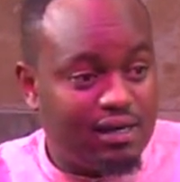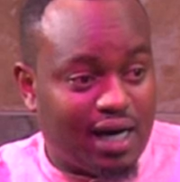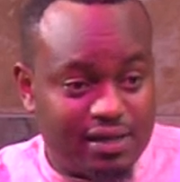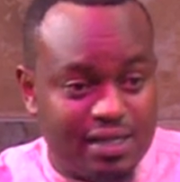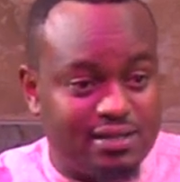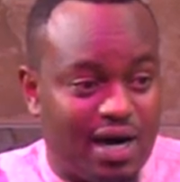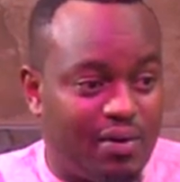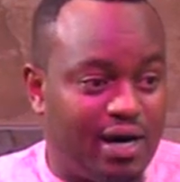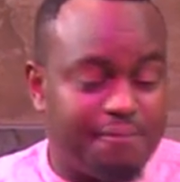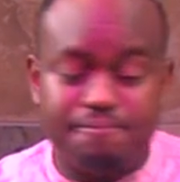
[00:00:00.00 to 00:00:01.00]
At this
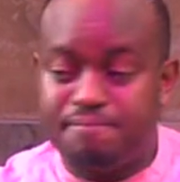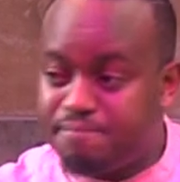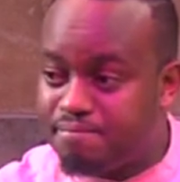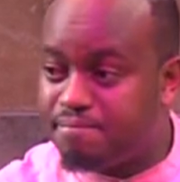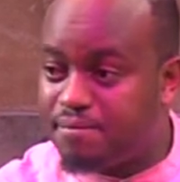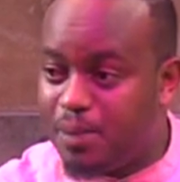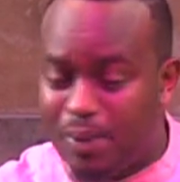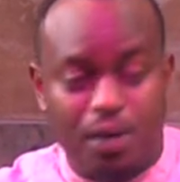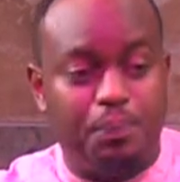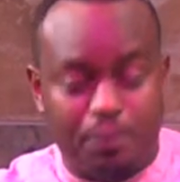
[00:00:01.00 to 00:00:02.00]
hour,
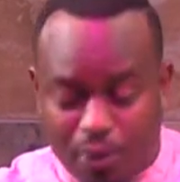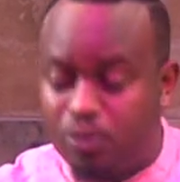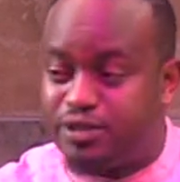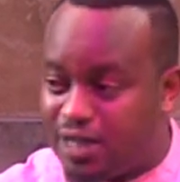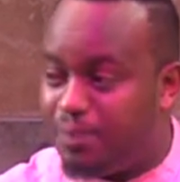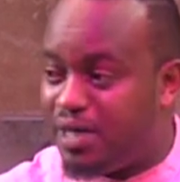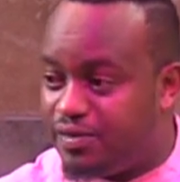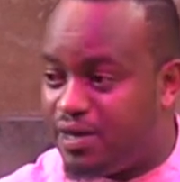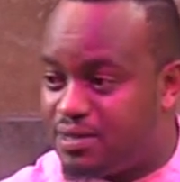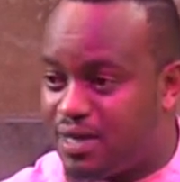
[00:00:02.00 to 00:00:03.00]
many people will say many
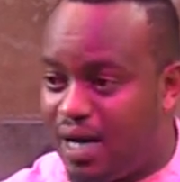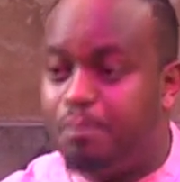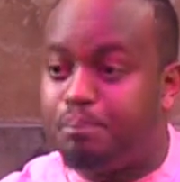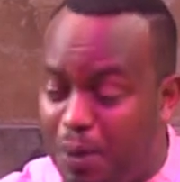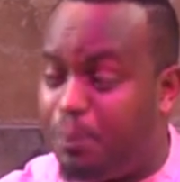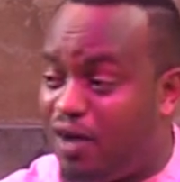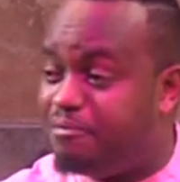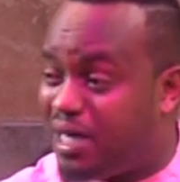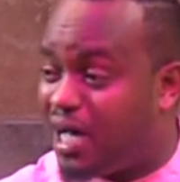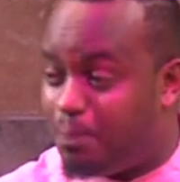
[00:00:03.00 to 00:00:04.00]
things. People have
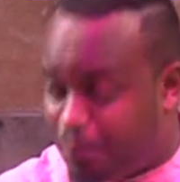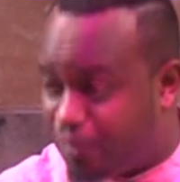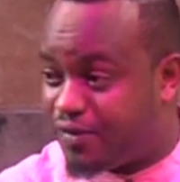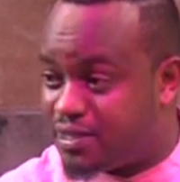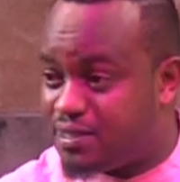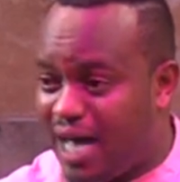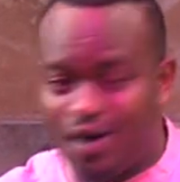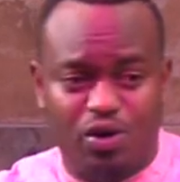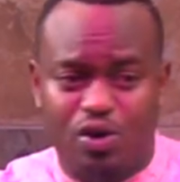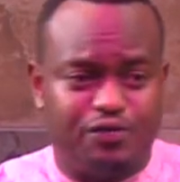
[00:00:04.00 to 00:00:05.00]
become prophets. I
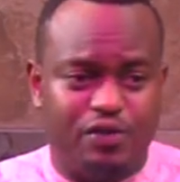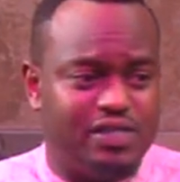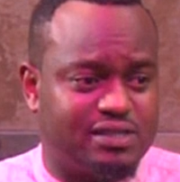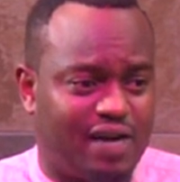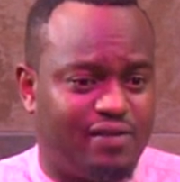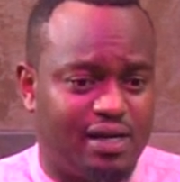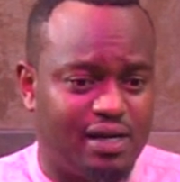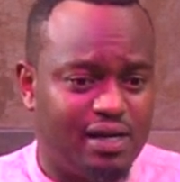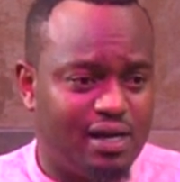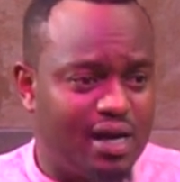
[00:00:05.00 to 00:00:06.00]
don't know if you've discovered.
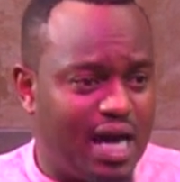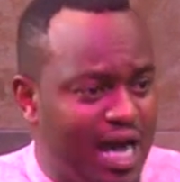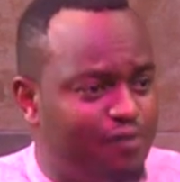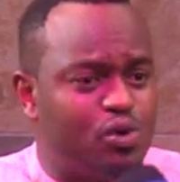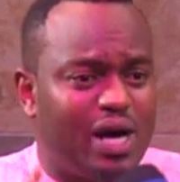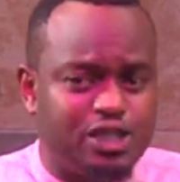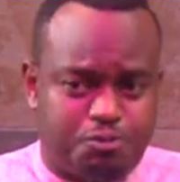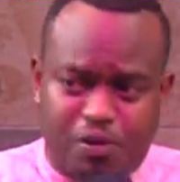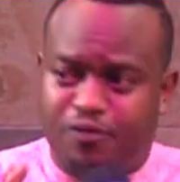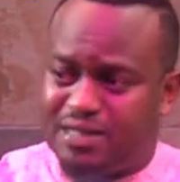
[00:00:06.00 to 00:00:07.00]
Everyone is
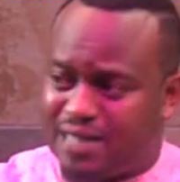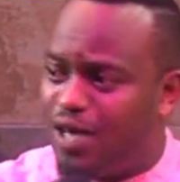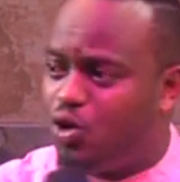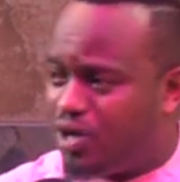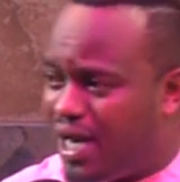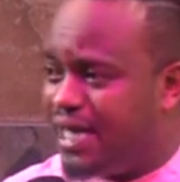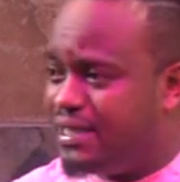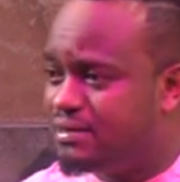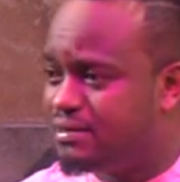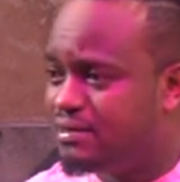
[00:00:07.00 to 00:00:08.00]
prophesying
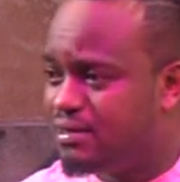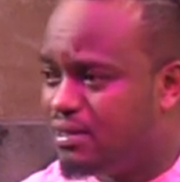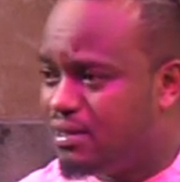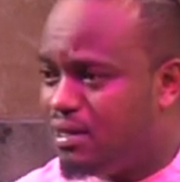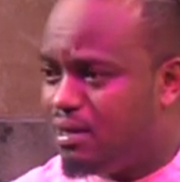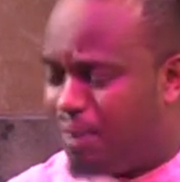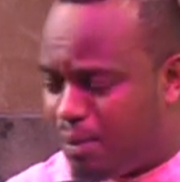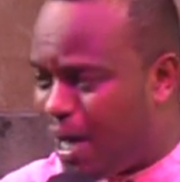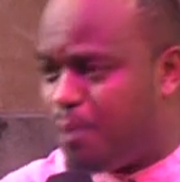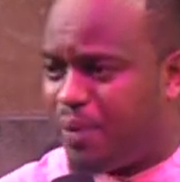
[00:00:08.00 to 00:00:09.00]
online. But
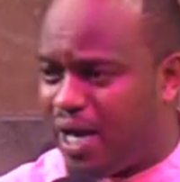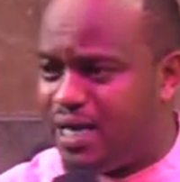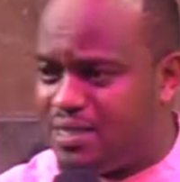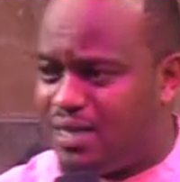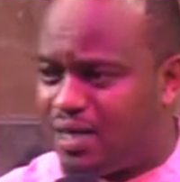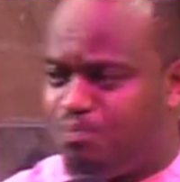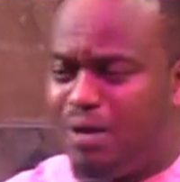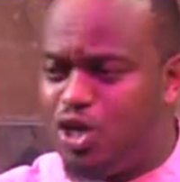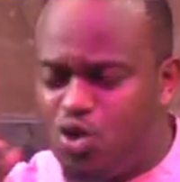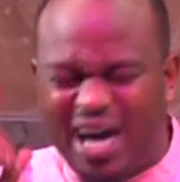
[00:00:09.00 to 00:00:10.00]
my prayer is that may
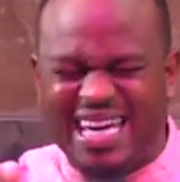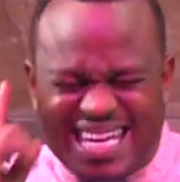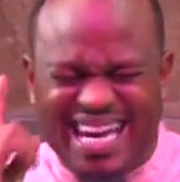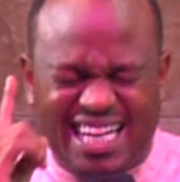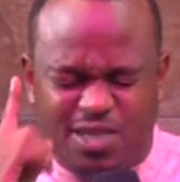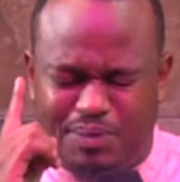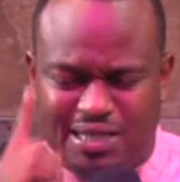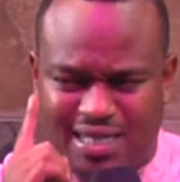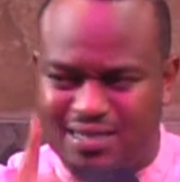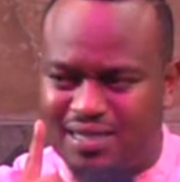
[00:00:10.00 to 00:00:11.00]
your ears be
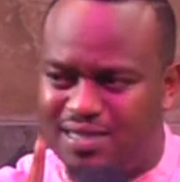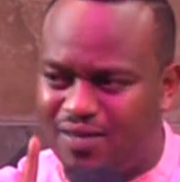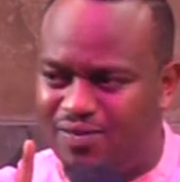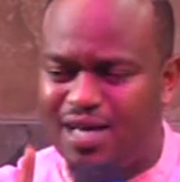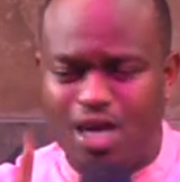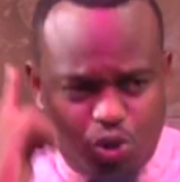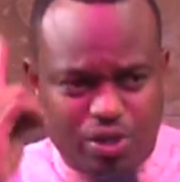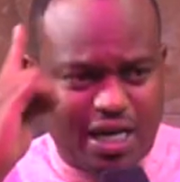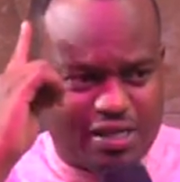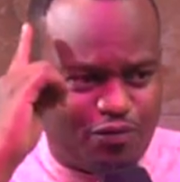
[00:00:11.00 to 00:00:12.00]
sensitive to
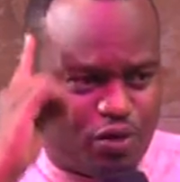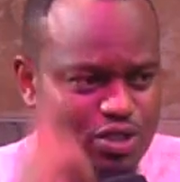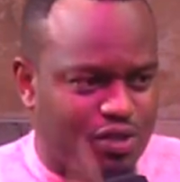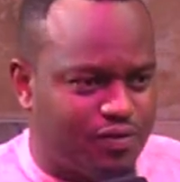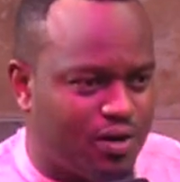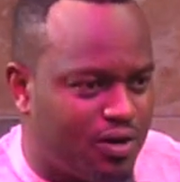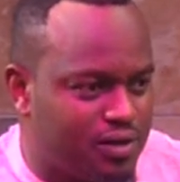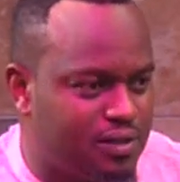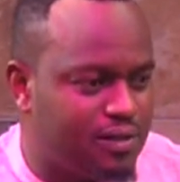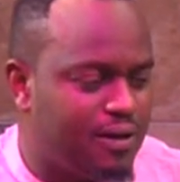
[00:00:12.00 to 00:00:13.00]
hear the voice of God.